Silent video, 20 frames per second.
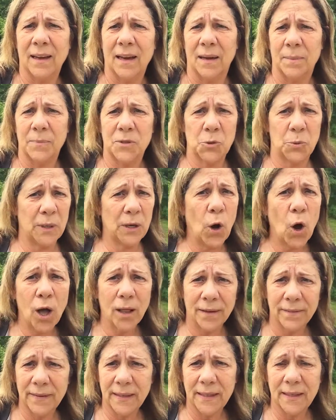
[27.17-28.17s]
I'm doing
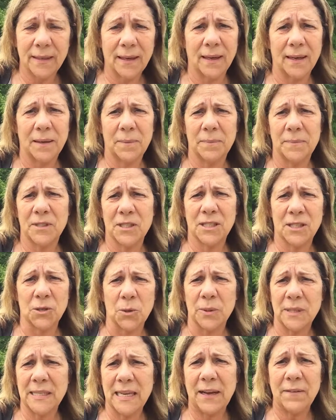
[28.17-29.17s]
all of it. Um, just
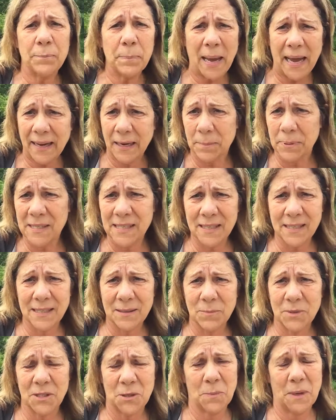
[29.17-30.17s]
always have backup
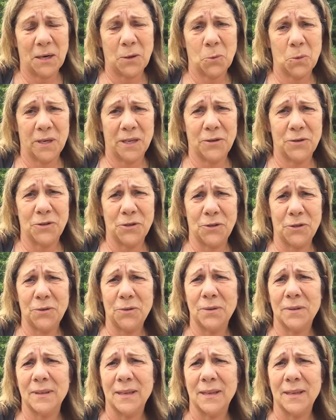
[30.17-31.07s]
systems no matter what you do.